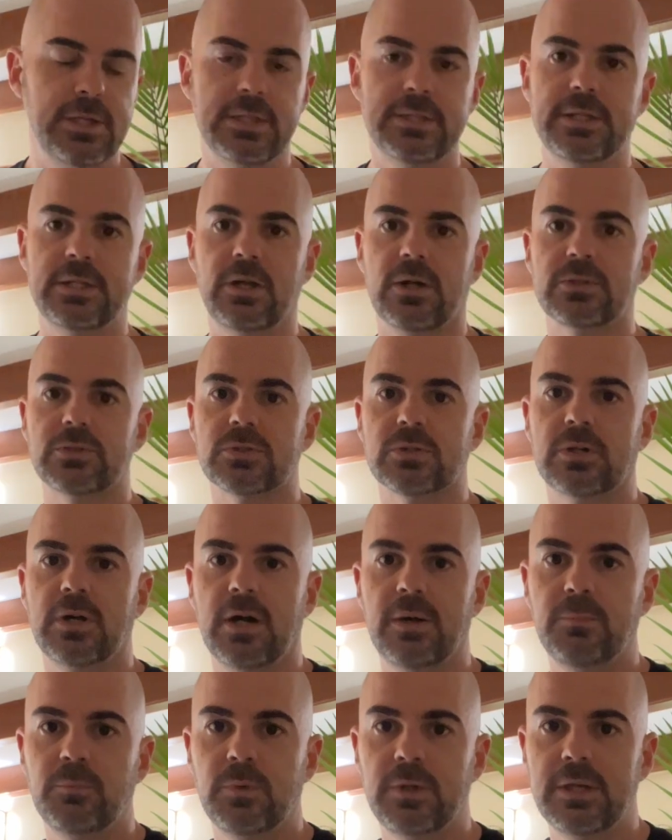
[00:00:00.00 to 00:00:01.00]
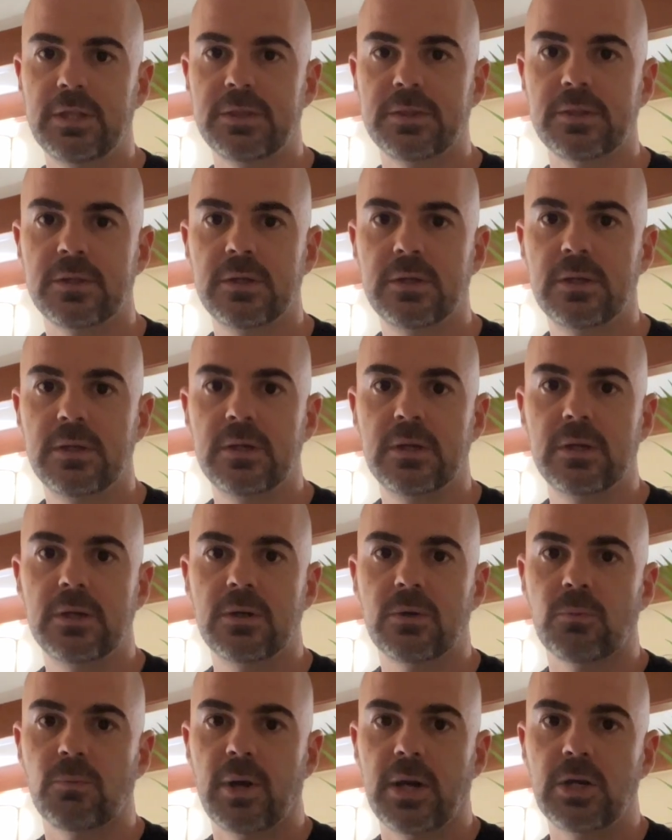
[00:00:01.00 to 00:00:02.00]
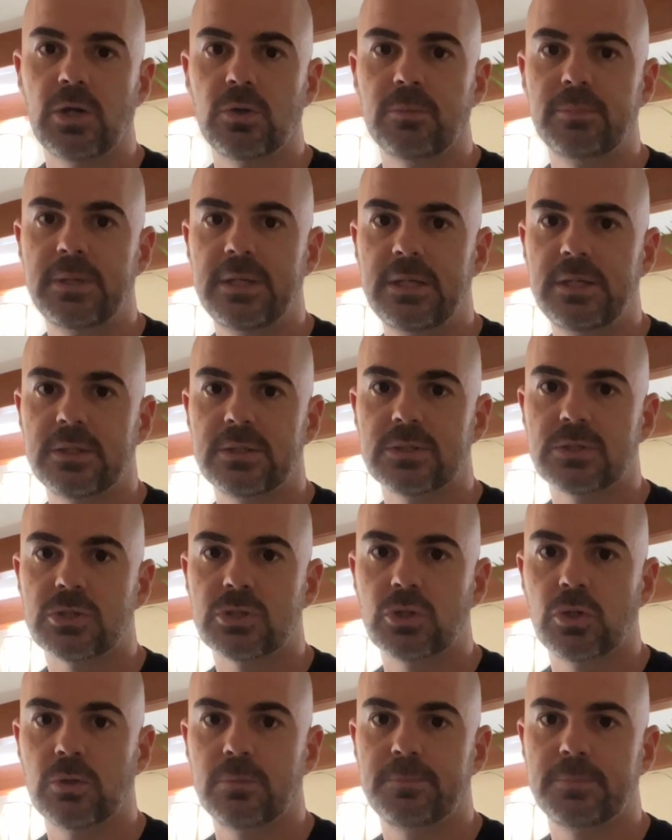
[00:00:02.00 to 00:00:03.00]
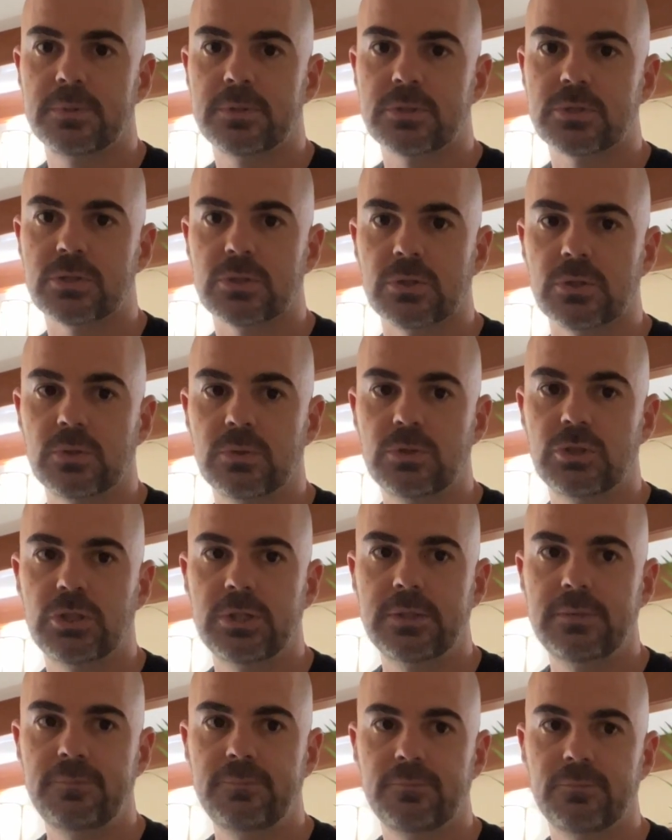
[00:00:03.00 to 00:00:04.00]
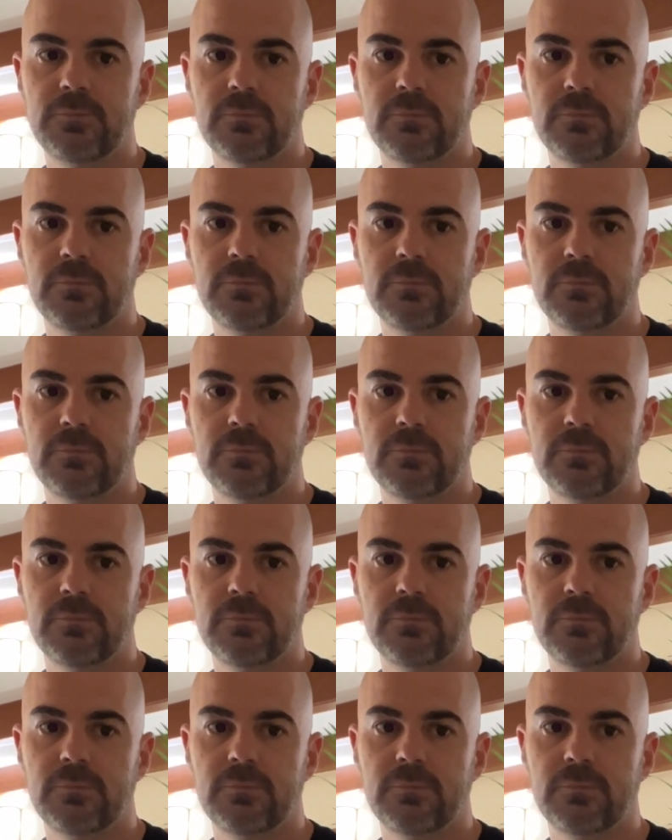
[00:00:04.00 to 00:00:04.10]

it did also come with RYOBI soap solution.